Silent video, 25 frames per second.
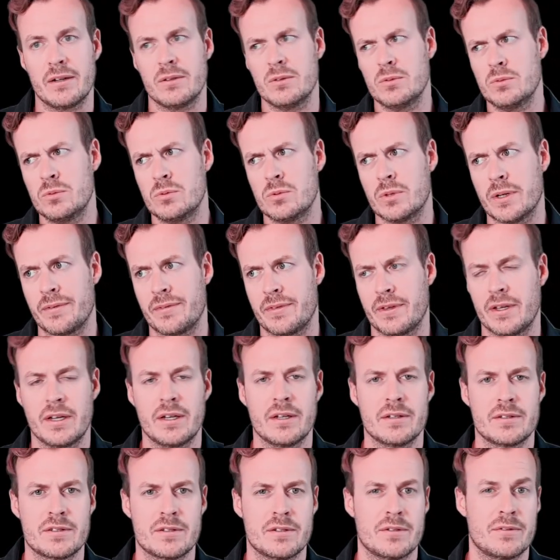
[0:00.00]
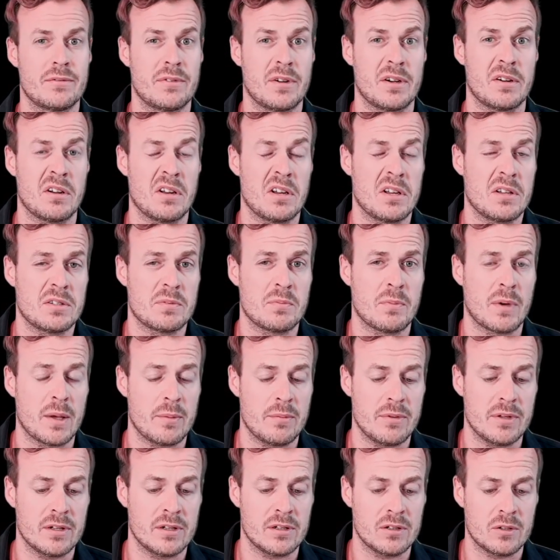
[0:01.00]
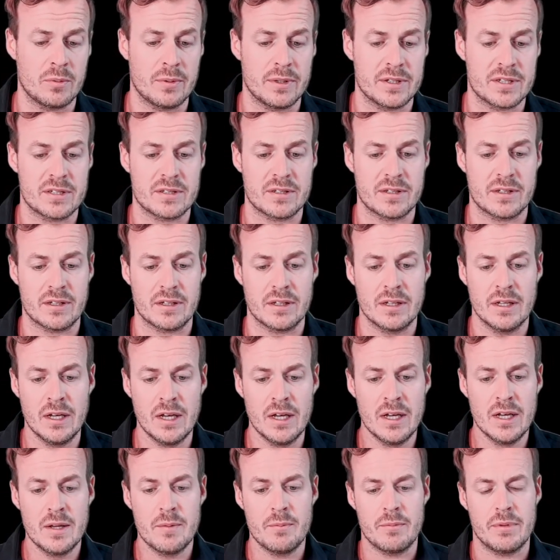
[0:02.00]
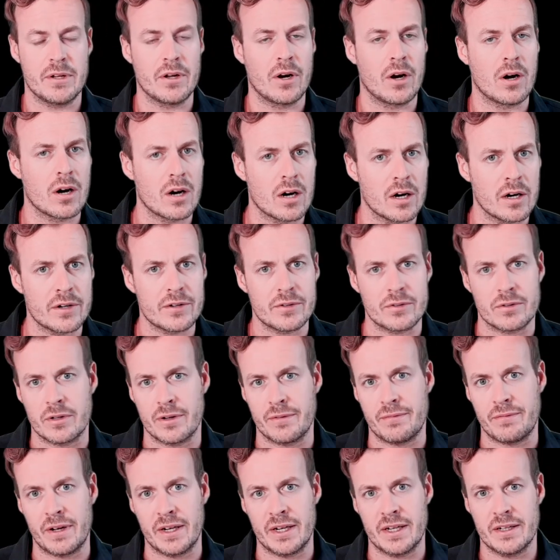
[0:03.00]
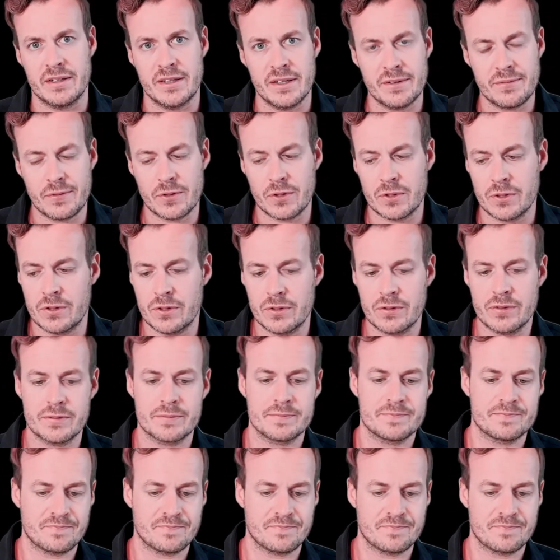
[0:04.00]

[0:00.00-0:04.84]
ooh, I think this might be a little bit hard, or I find it difficult,